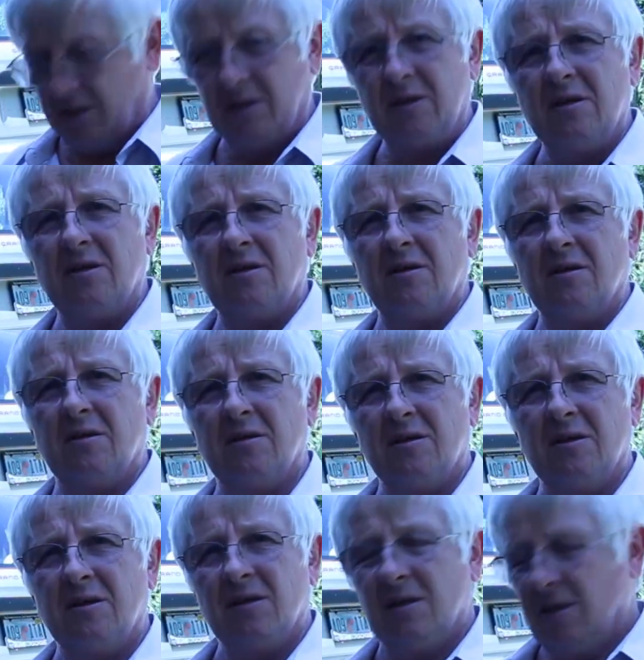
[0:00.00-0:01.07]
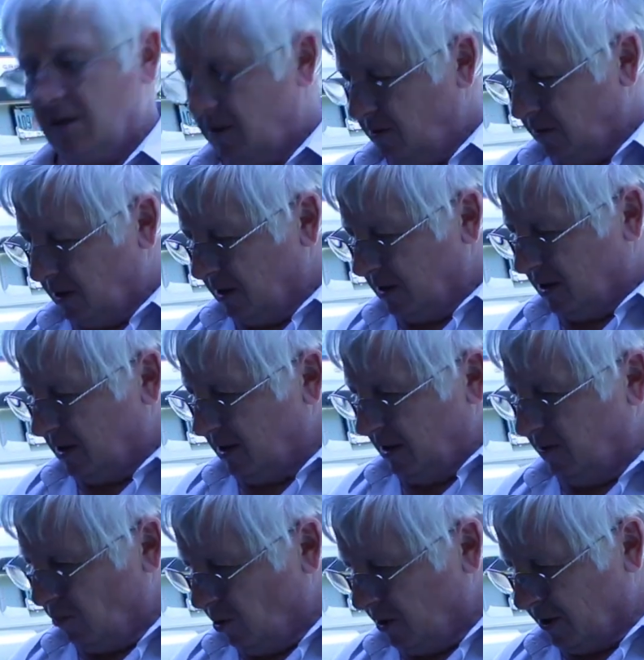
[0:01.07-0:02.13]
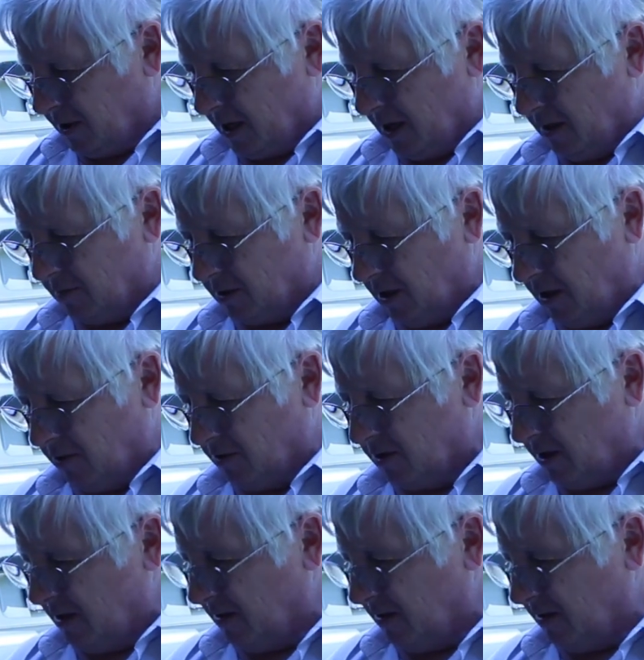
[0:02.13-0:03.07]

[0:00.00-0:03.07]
it you can see the water comes out